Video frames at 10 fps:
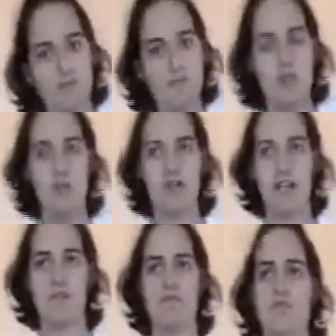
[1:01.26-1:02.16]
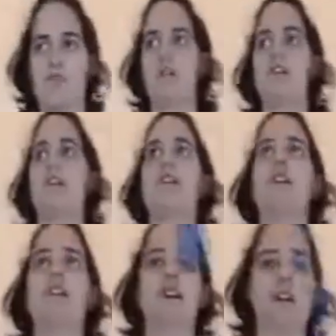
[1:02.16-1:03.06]
going out forward,
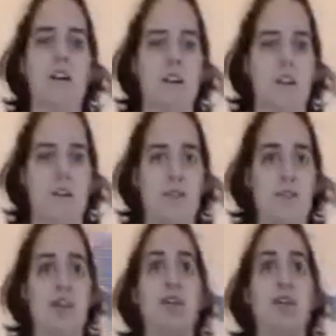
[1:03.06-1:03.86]
throwing